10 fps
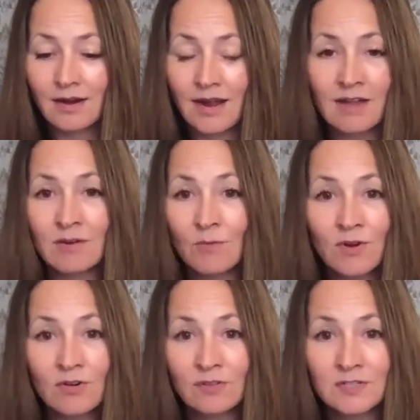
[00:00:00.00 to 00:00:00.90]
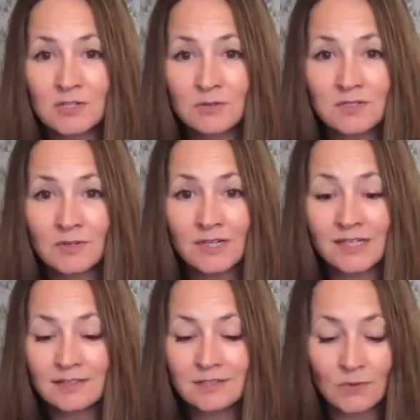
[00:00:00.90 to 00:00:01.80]
Have a wonderful June
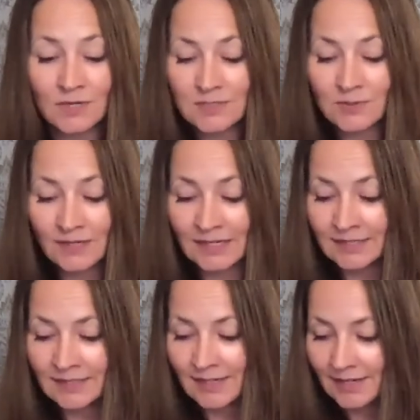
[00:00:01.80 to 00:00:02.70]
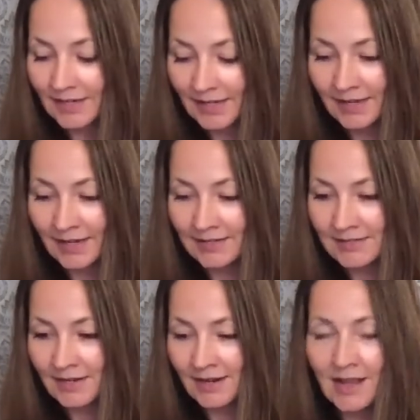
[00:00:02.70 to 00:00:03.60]
twentieth, twenty twenty, and
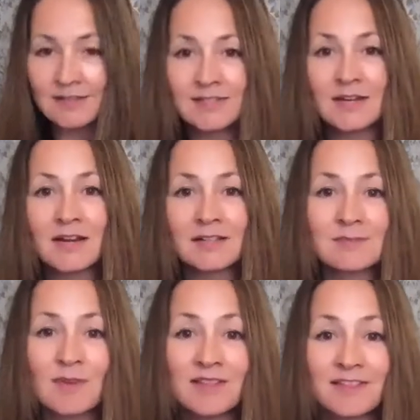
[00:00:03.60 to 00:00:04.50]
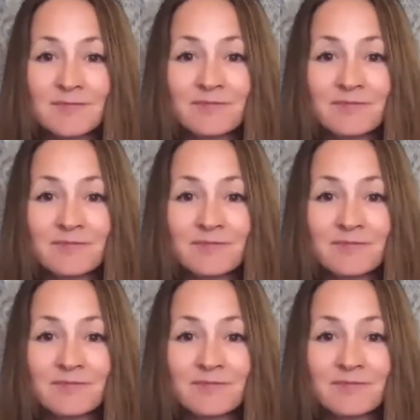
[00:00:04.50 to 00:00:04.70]
uh, I'll see you next month.